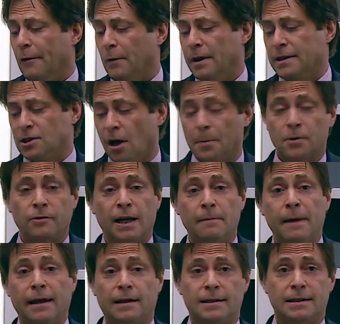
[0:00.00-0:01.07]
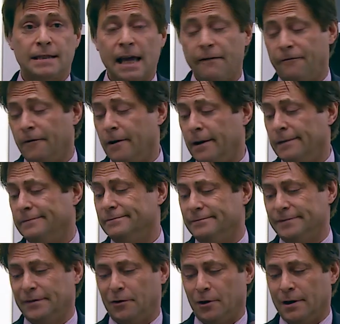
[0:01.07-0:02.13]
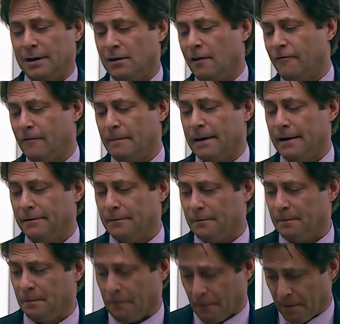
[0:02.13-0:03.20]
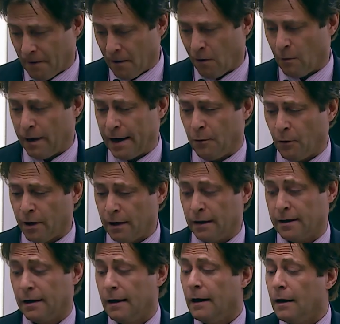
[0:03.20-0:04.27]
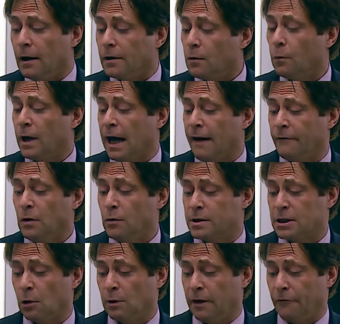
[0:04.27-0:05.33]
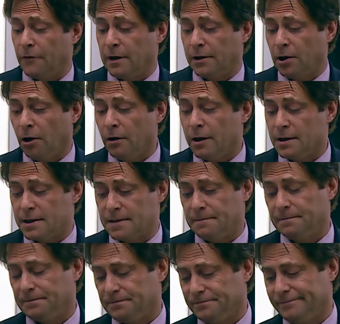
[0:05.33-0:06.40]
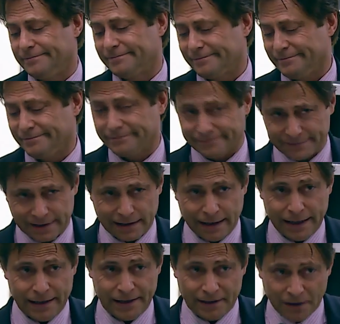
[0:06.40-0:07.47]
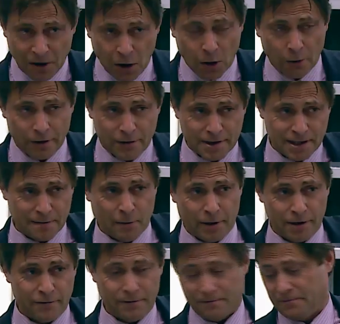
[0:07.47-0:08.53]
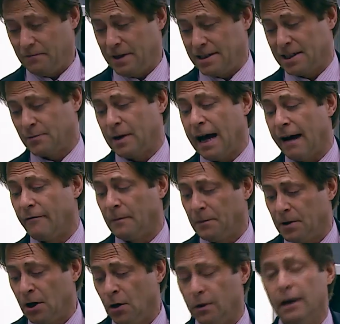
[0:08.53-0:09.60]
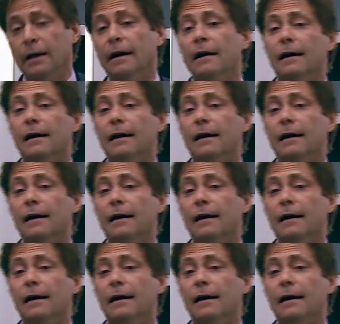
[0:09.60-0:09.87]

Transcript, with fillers: Will this upgrade make us safer? We've heard enough about no why it wouldn't. We have nukes only for deterrence. Clearly, no, there are some other reasons we have them too.